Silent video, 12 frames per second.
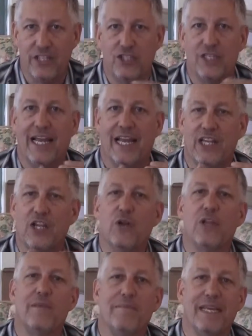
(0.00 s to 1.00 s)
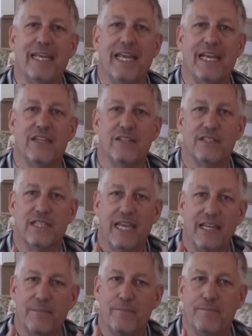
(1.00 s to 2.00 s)
and she literally began to
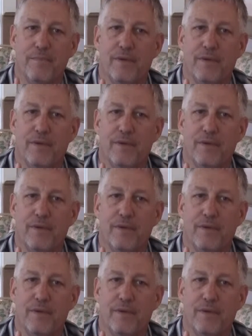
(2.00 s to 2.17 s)
take